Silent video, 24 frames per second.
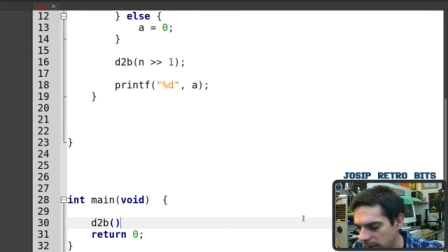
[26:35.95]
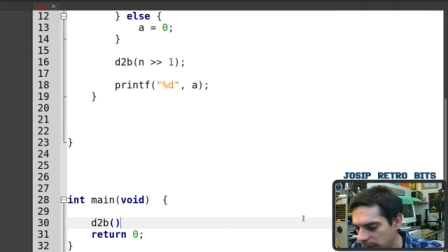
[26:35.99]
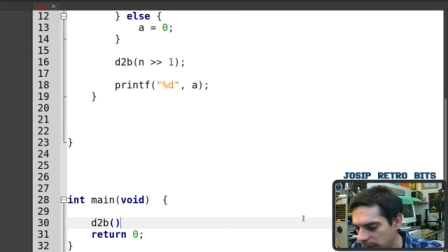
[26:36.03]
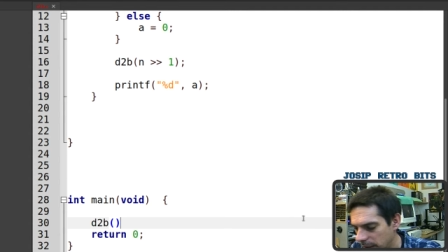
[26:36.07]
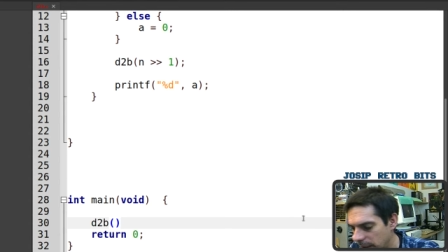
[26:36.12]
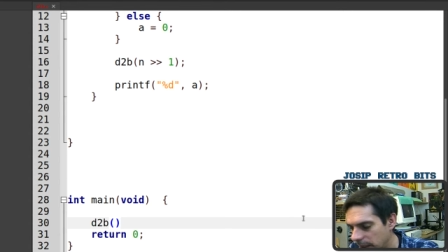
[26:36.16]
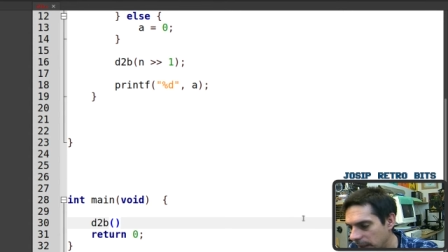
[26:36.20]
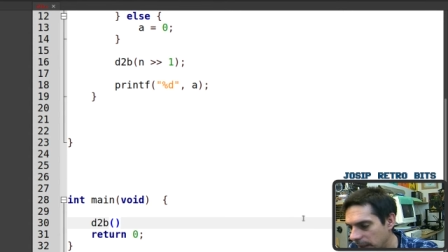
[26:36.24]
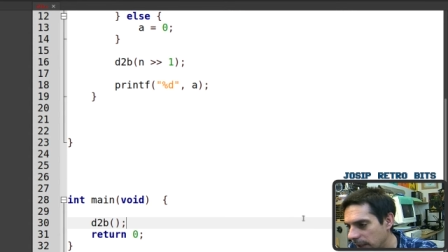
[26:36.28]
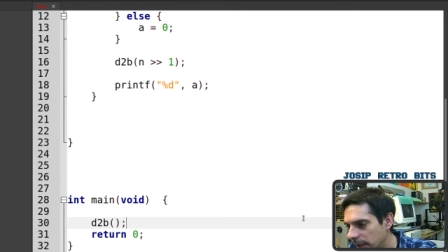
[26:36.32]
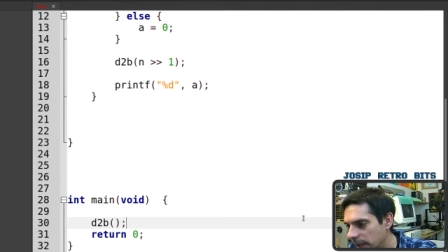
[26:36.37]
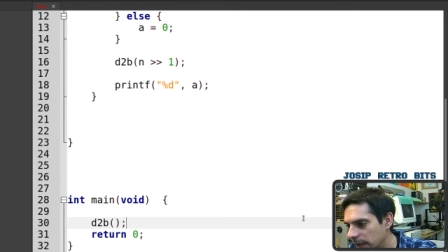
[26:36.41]

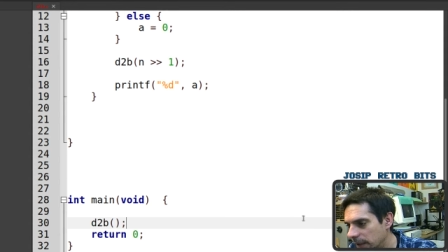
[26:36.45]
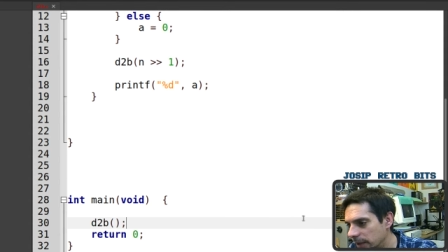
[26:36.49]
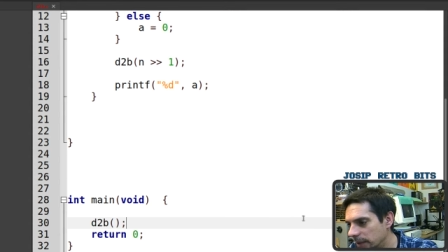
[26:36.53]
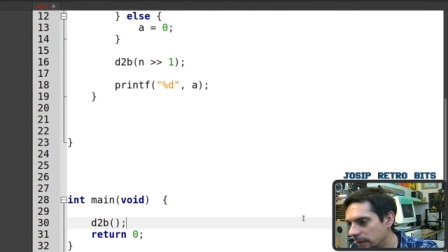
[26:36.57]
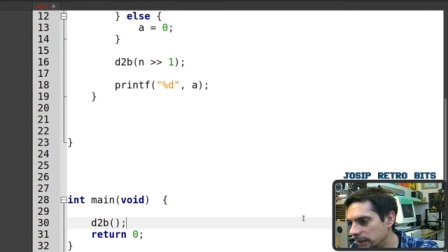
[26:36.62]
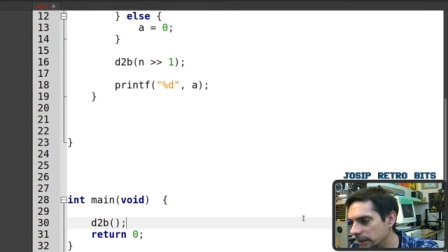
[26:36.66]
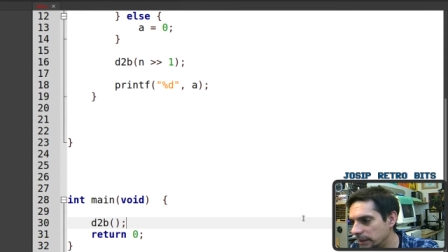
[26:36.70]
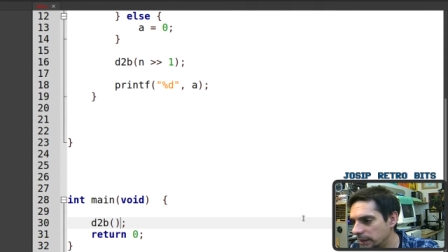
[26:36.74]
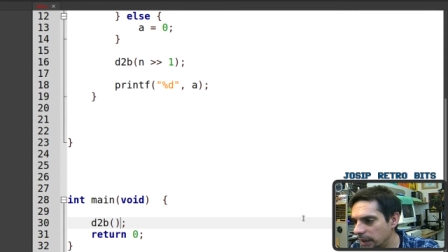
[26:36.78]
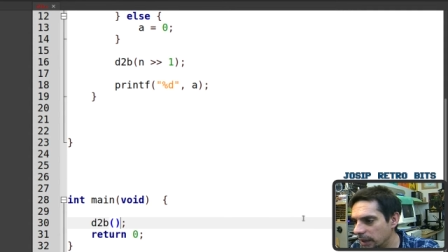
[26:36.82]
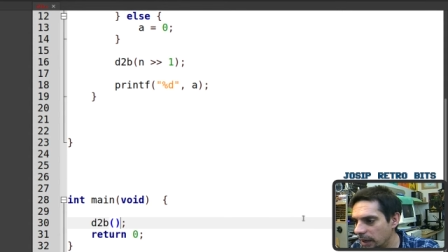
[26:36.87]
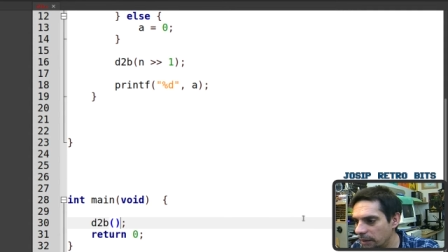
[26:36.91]
and
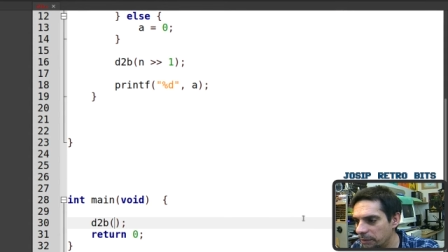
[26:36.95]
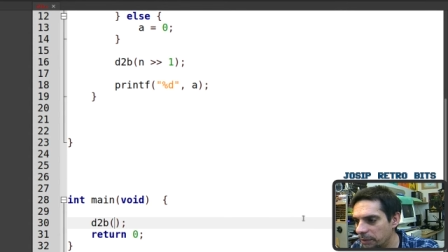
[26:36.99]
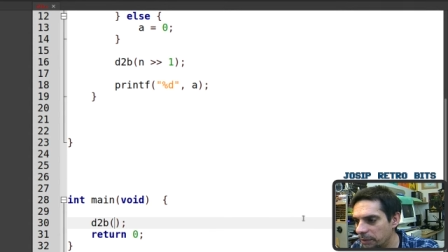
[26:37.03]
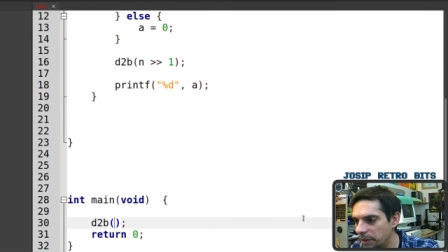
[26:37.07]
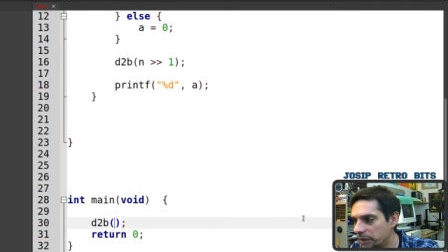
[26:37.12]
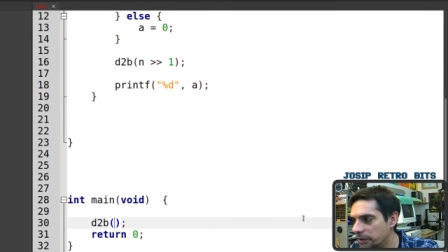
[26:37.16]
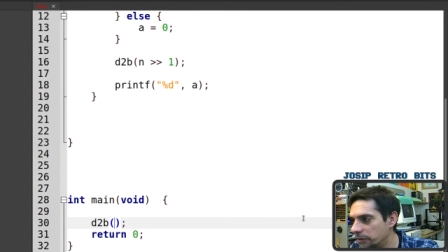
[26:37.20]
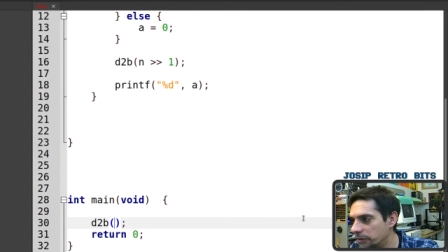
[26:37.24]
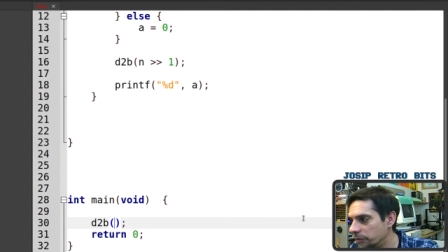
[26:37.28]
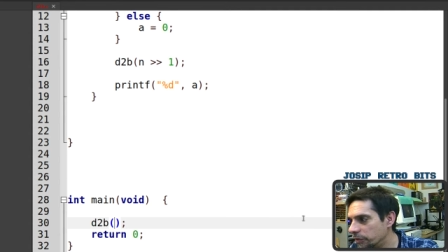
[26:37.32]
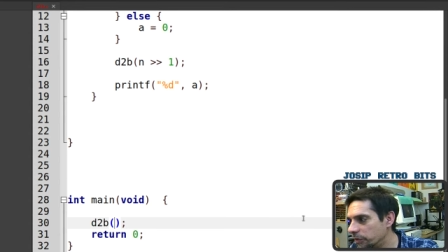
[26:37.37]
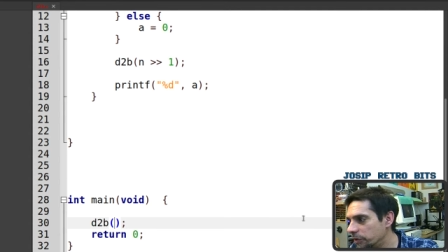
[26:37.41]
the
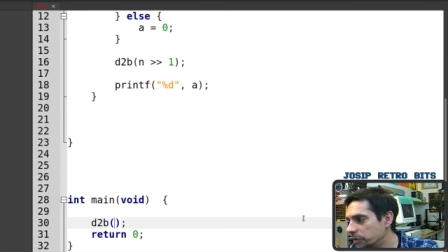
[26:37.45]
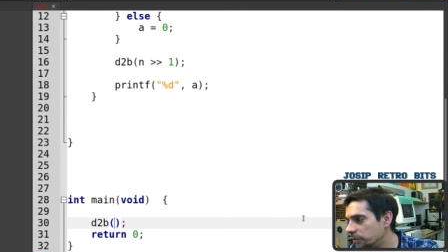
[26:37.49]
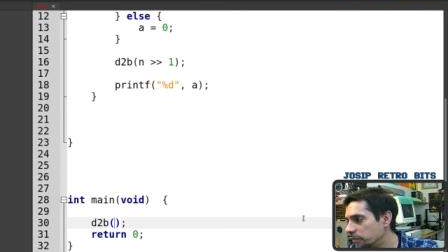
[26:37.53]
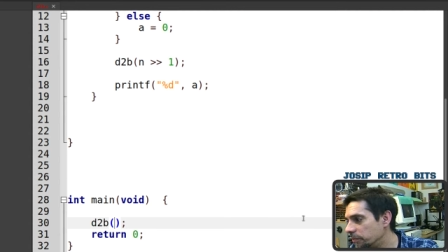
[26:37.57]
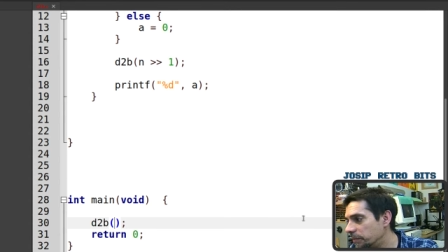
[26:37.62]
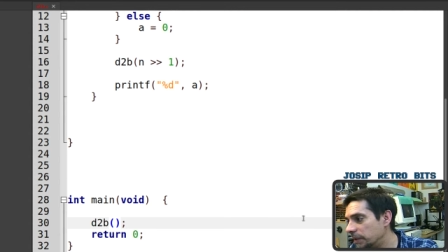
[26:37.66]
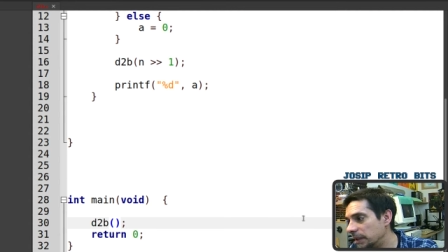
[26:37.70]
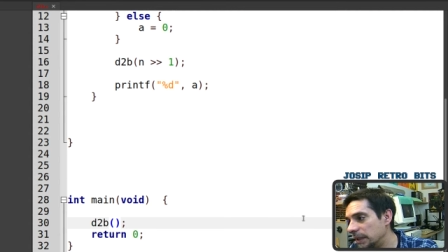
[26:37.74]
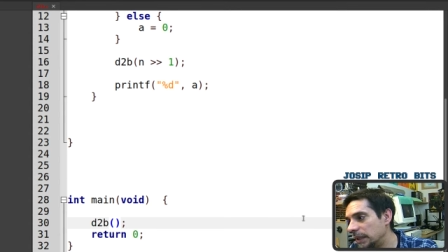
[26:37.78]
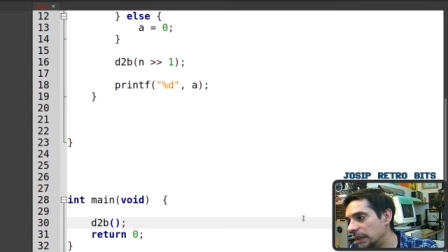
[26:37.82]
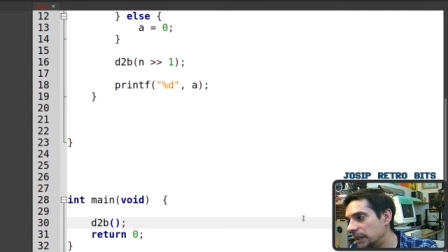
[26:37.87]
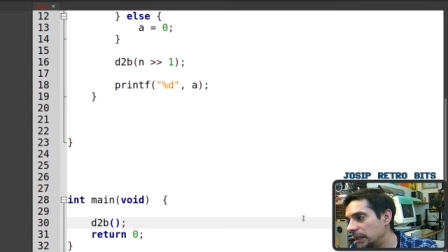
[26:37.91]
number would
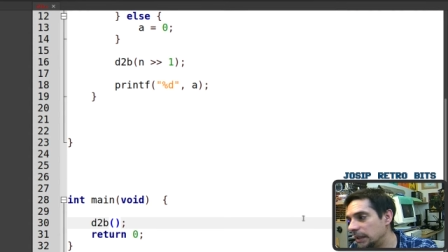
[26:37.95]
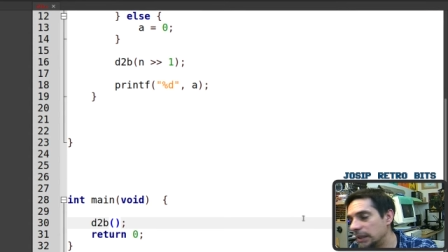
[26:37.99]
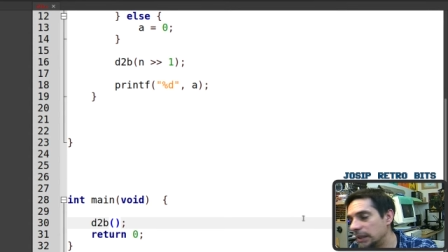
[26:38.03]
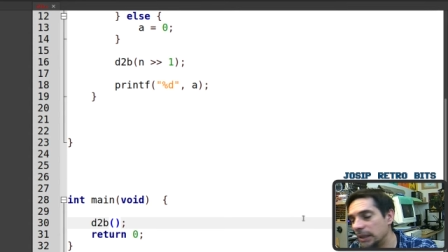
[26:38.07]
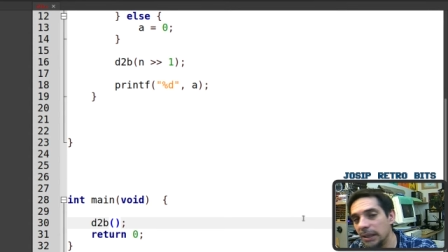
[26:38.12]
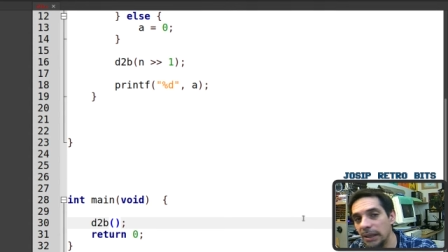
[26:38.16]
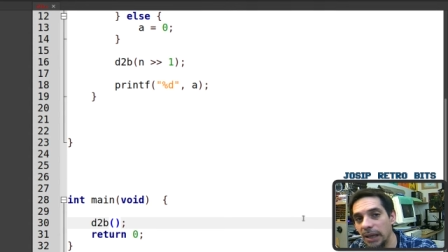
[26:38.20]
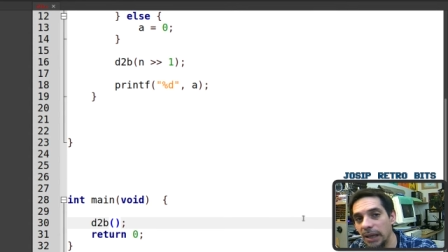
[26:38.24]
be,